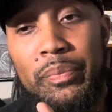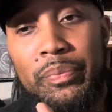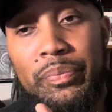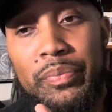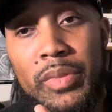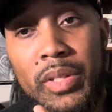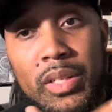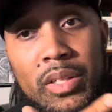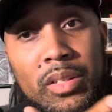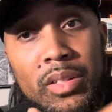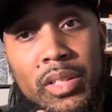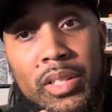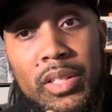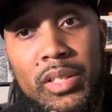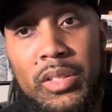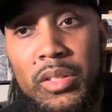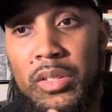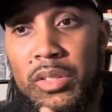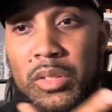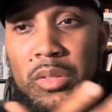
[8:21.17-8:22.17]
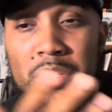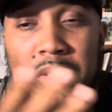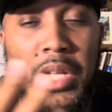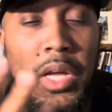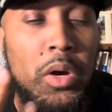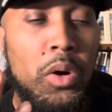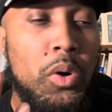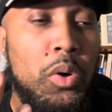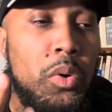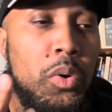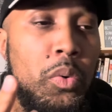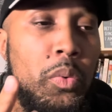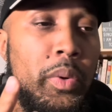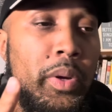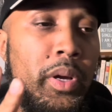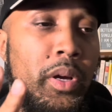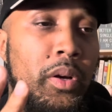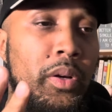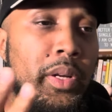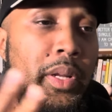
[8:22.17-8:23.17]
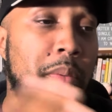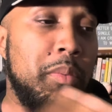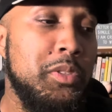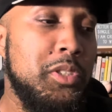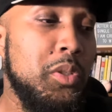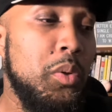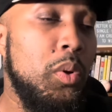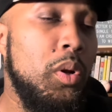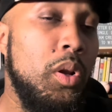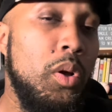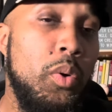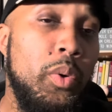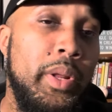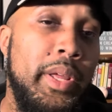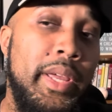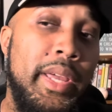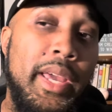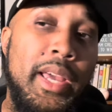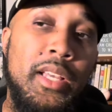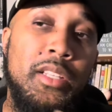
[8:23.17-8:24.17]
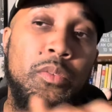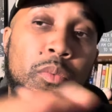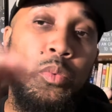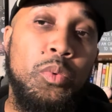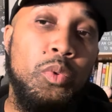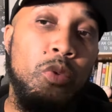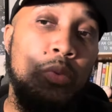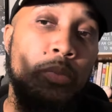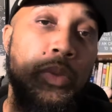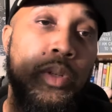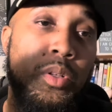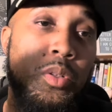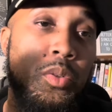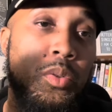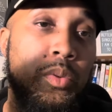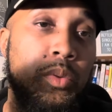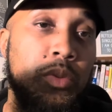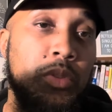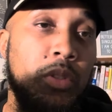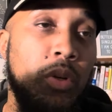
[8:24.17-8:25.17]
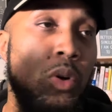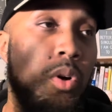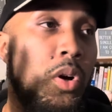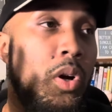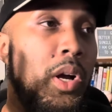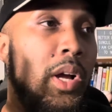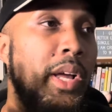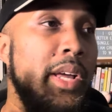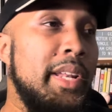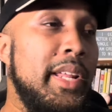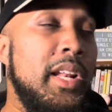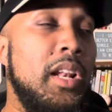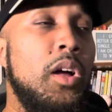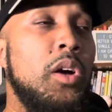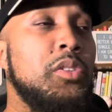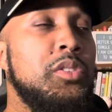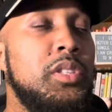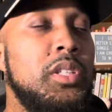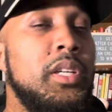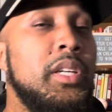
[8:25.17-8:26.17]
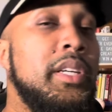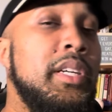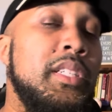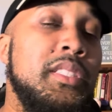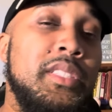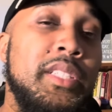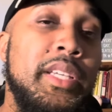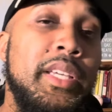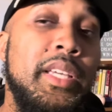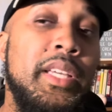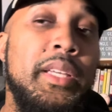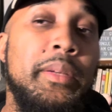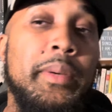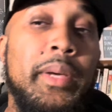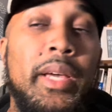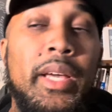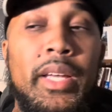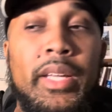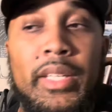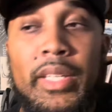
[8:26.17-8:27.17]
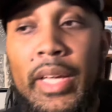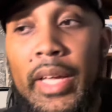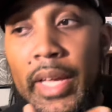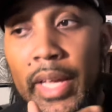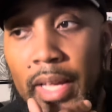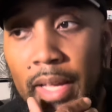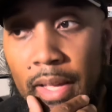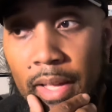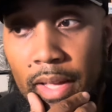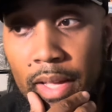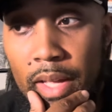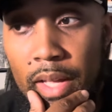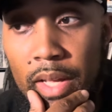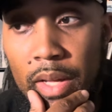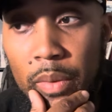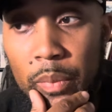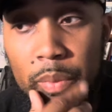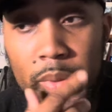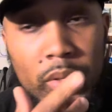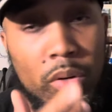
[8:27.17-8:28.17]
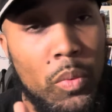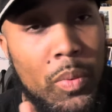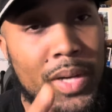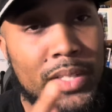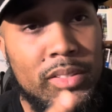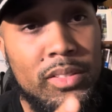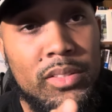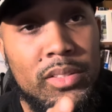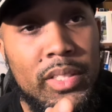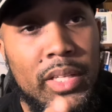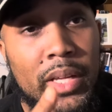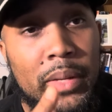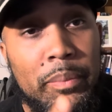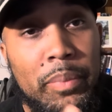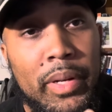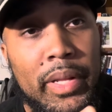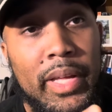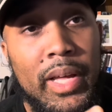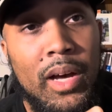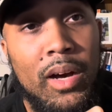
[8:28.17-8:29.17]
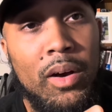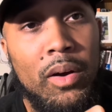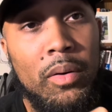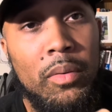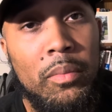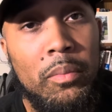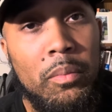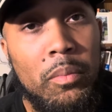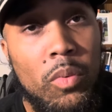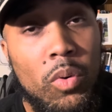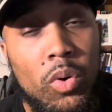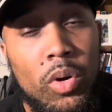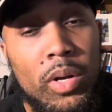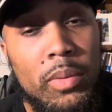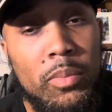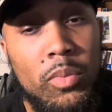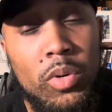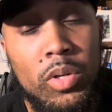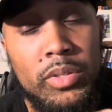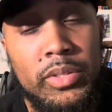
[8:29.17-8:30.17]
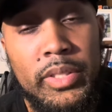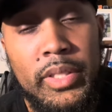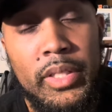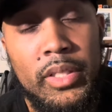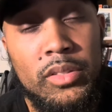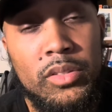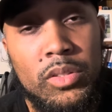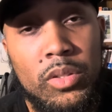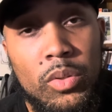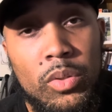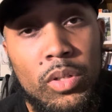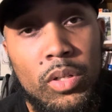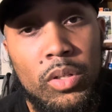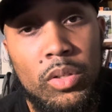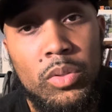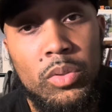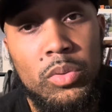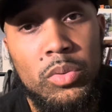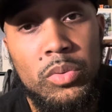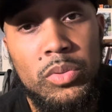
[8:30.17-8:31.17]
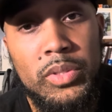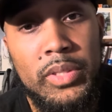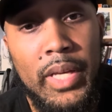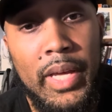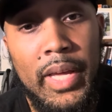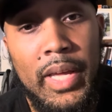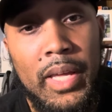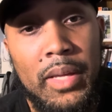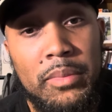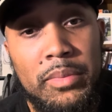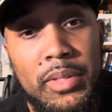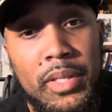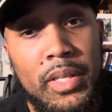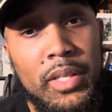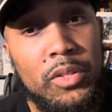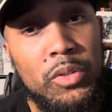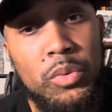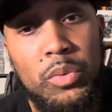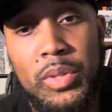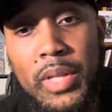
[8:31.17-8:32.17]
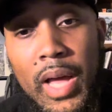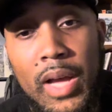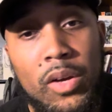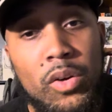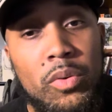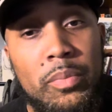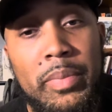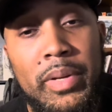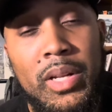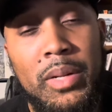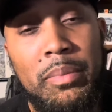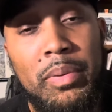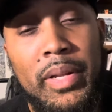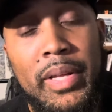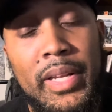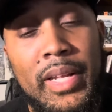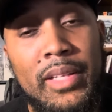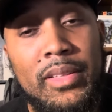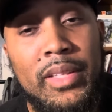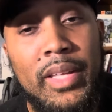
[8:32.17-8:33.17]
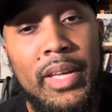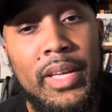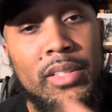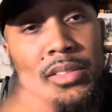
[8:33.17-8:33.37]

And, and you know, it's like, oh, well, they were so low they had room to lose or they lost to a good team. Yet, we're going to watch this thing play out. More and more teams are going to lose games and you're not going to be able to play that thing.